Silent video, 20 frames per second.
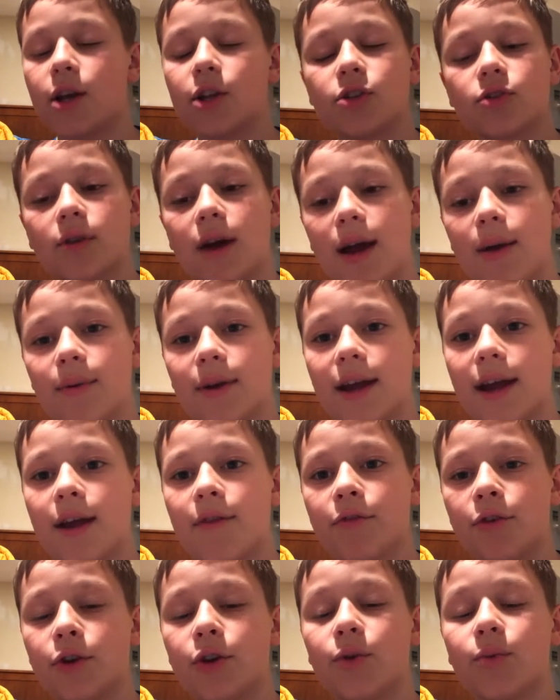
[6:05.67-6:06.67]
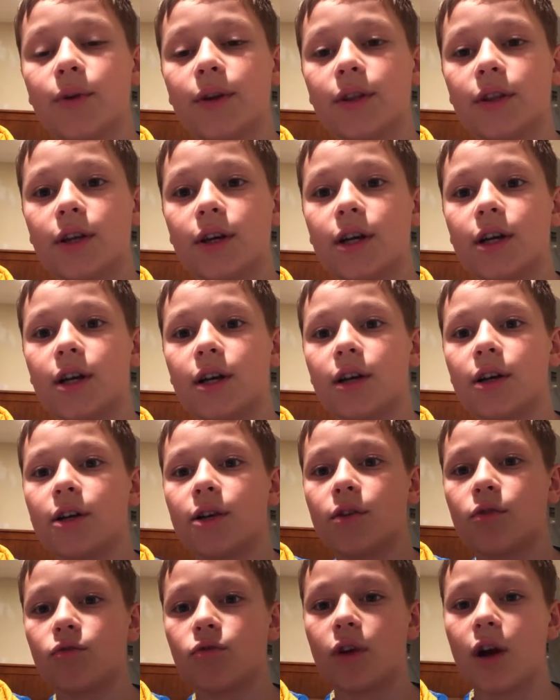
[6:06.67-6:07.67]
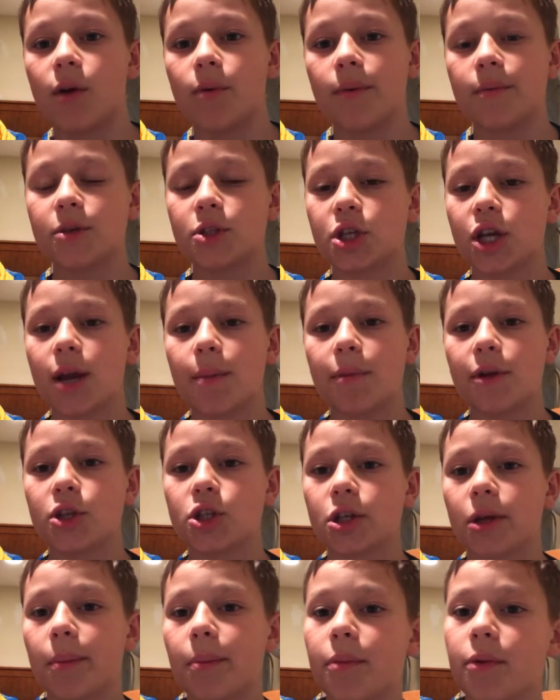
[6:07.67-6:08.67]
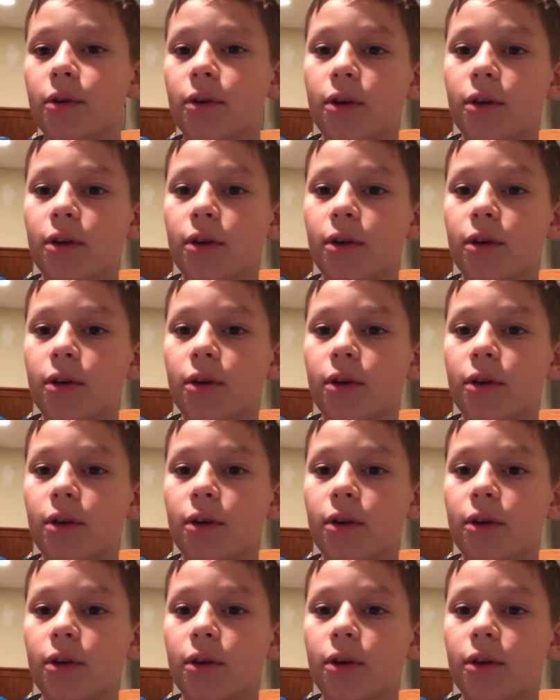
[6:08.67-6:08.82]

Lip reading: So I would have her win the Raw Women's Championship.